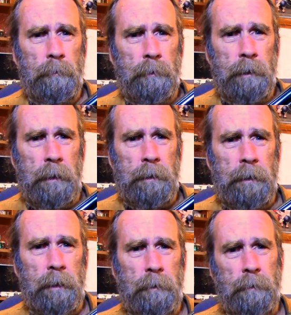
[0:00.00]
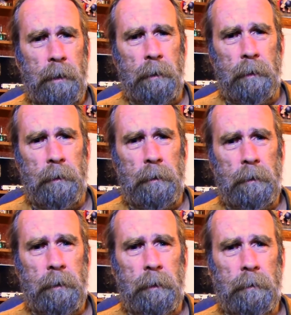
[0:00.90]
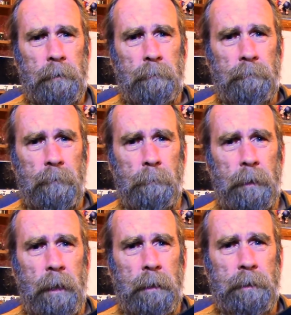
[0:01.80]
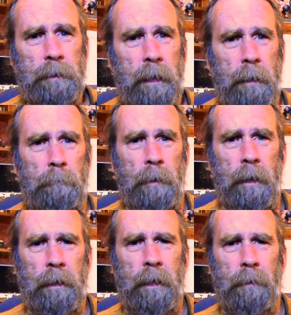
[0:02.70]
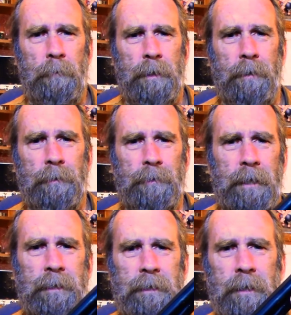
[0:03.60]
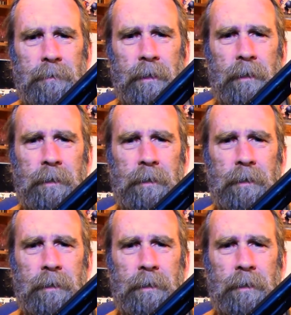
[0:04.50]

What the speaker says: testing the trigger. For me, I just can't buy a gun without testing the trigger.